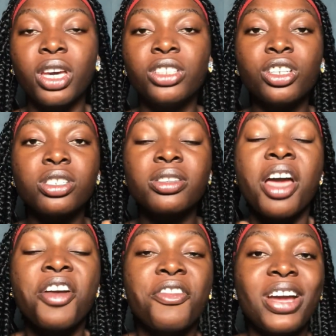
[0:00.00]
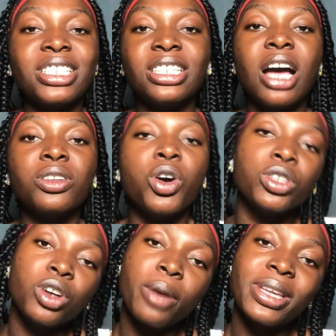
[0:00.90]
you can just write it out
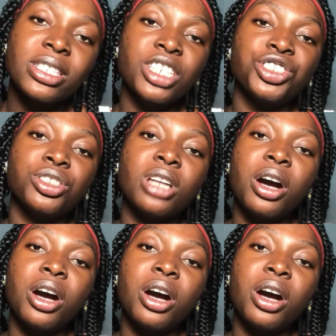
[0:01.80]
on the comment section.